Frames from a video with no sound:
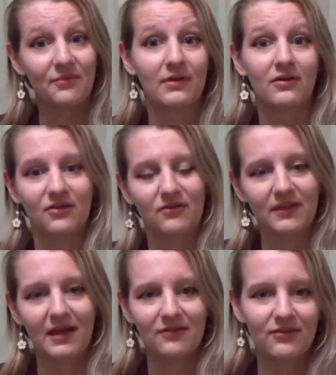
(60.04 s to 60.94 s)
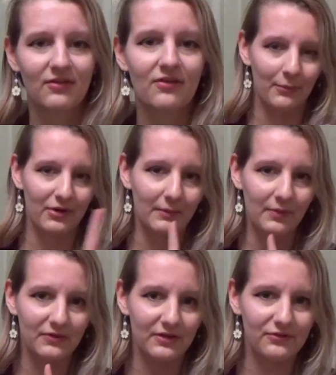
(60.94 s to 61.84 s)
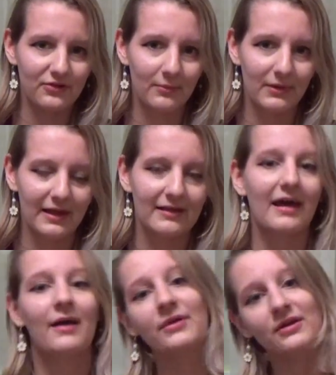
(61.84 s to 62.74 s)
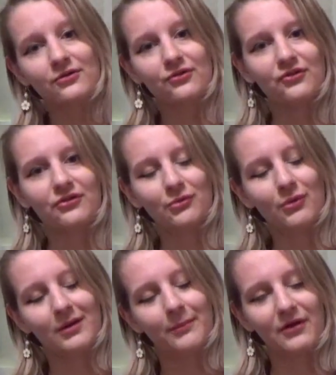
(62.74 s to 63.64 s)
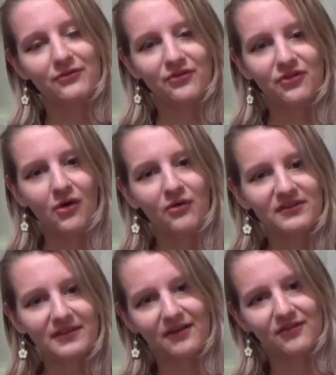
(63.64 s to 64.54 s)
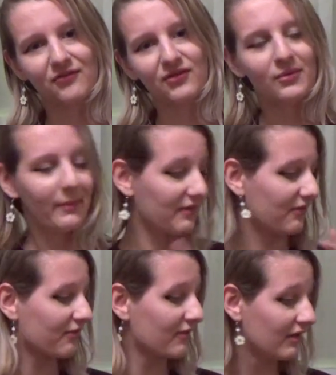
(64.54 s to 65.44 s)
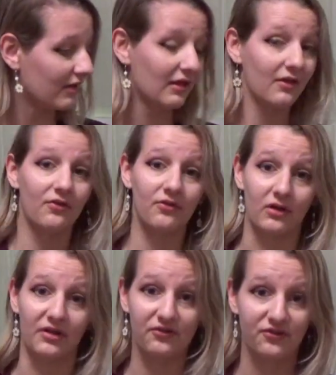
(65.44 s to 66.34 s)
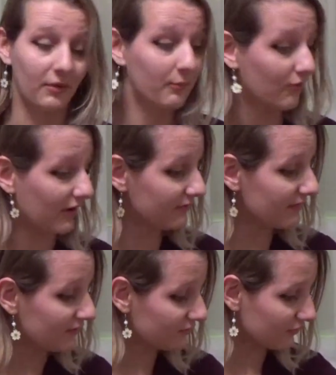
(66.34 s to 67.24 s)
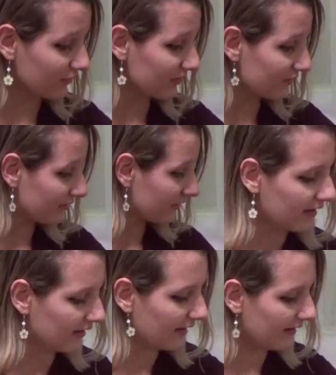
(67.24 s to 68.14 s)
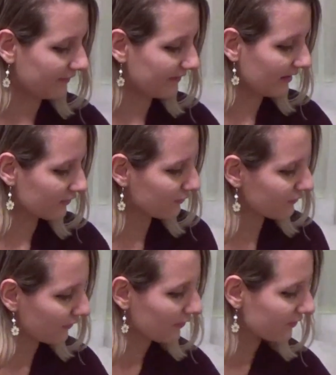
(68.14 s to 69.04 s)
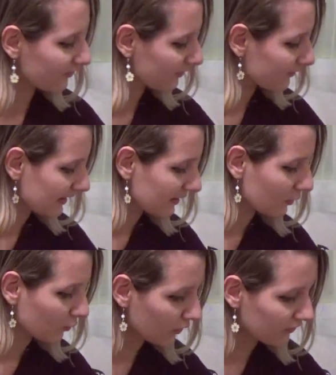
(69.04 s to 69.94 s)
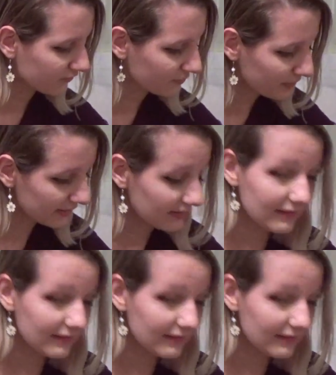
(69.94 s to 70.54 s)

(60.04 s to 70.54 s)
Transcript: because of that. But I'm not here to complain, I'm here to show you what I'm about to sew the next few months. So let's jump right into it. And that first thing would be